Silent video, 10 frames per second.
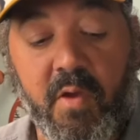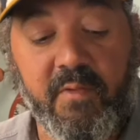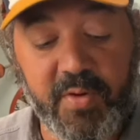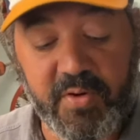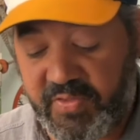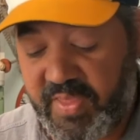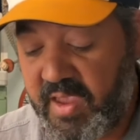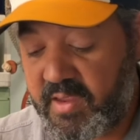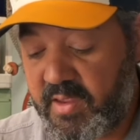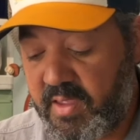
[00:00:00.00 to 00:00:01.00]
First
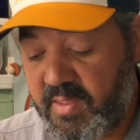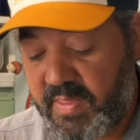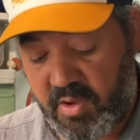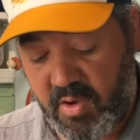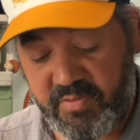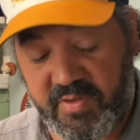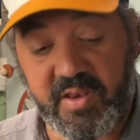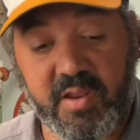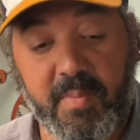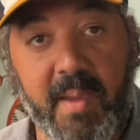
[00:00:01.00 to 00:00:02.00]
thing that goes
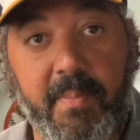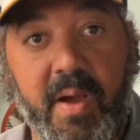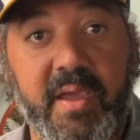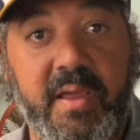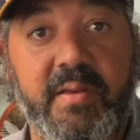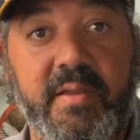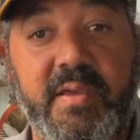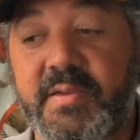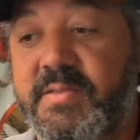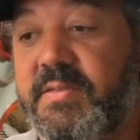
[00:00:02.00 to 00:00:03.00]
into my bucket
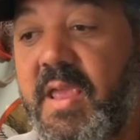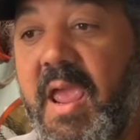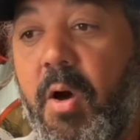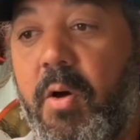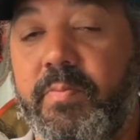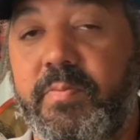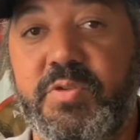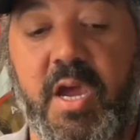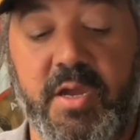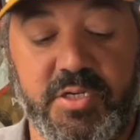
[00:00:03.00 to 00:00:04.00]
is ammo,
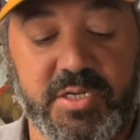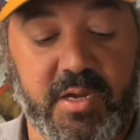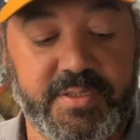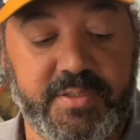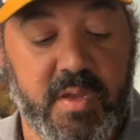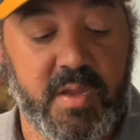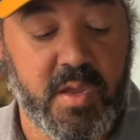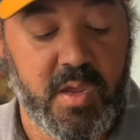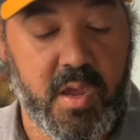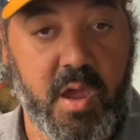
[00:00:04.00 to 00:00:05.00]
shotgun shells.
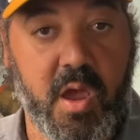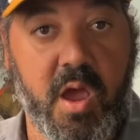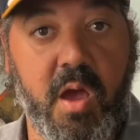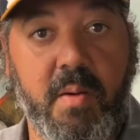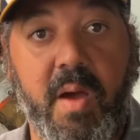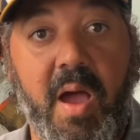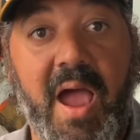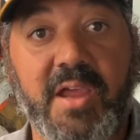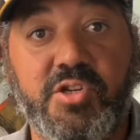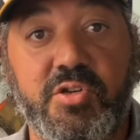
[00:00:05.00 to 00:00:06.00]

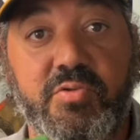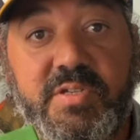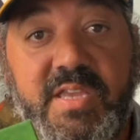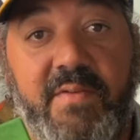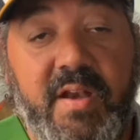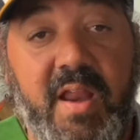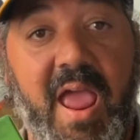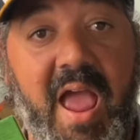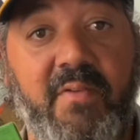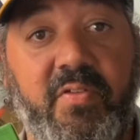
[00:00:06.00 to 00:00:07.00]
I shoot
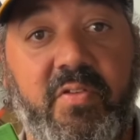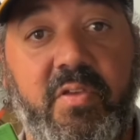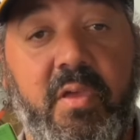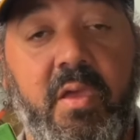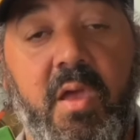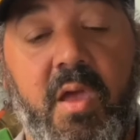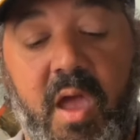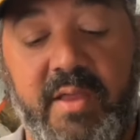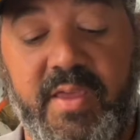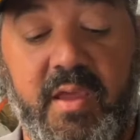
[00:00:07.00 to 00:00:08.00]
7.5s.
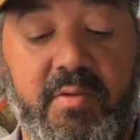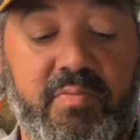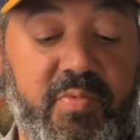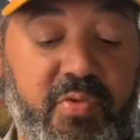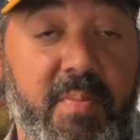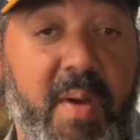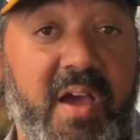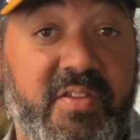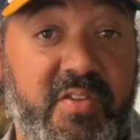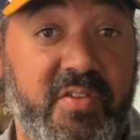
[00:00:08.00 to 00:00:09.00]
I take 3
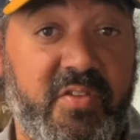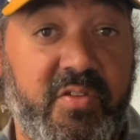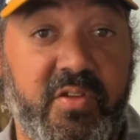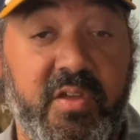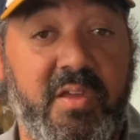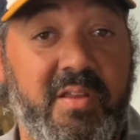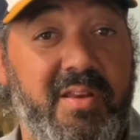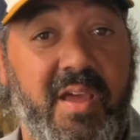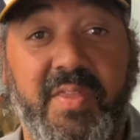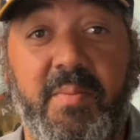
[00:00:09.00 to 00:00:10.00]
boxes.
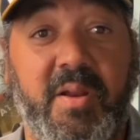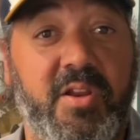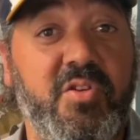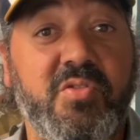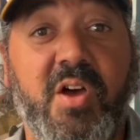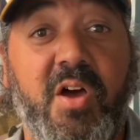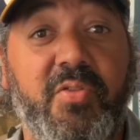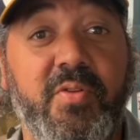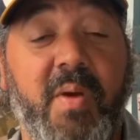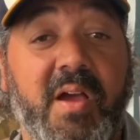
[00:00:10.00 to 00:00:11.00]
Not that I'm going to use all
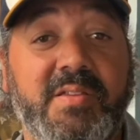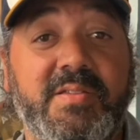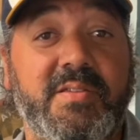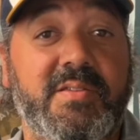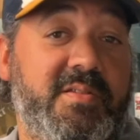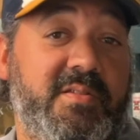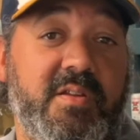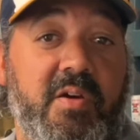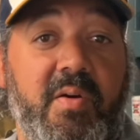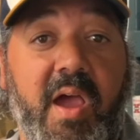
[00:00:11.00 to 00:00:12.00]
3 boxes.
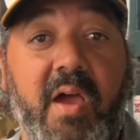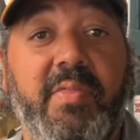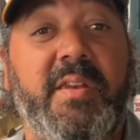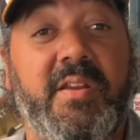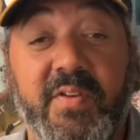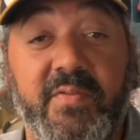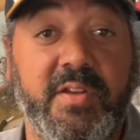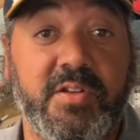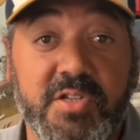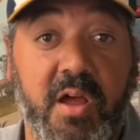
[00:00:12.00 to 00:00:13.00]
I only need
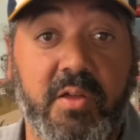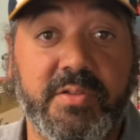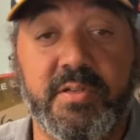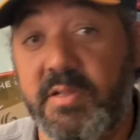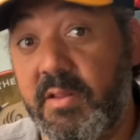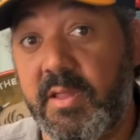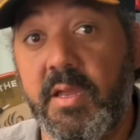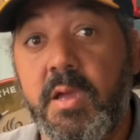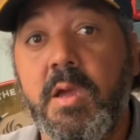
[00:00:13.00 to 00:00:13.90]
15 shells, clearly.